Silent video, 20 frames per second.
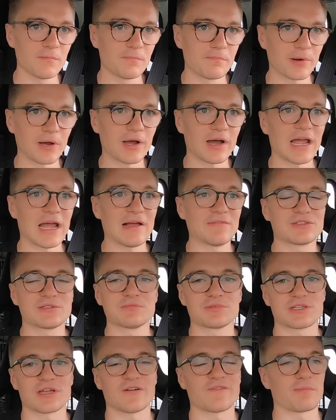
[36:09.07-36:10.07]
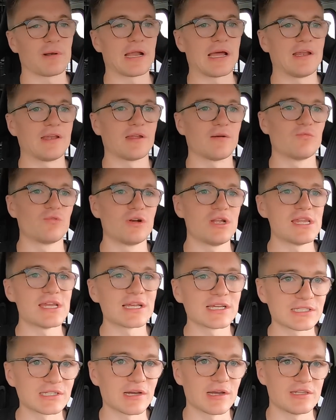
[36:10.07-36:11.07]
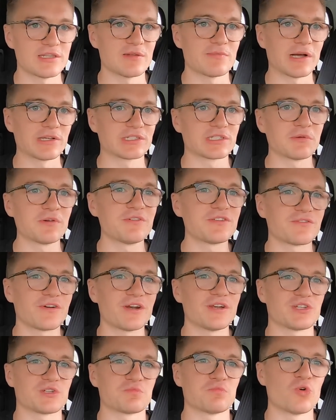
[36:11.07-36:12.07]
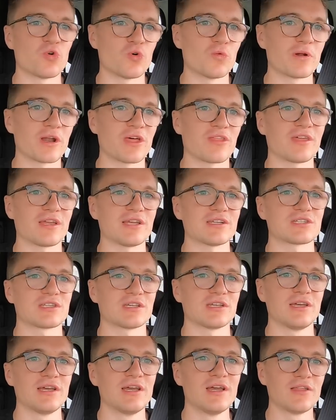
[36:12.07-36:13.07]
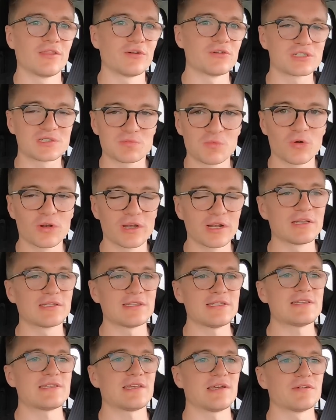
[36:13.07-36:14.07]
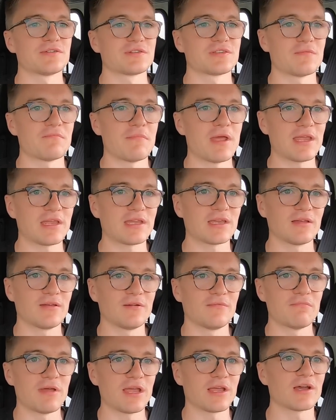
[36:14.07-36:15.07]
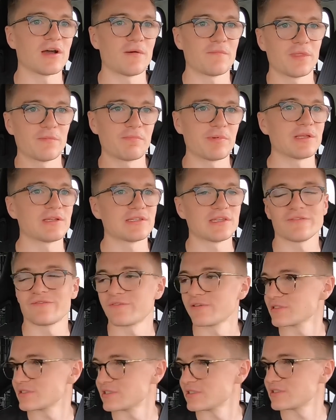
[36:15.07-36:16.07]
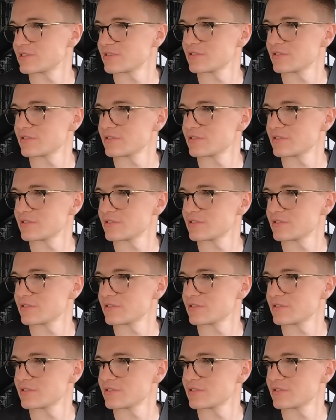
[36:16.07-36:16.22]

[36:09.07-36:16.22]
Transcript: But I have some stuff planned I'm really excited about. Some of it's very small, but I think it's those small little details that make up the big differences.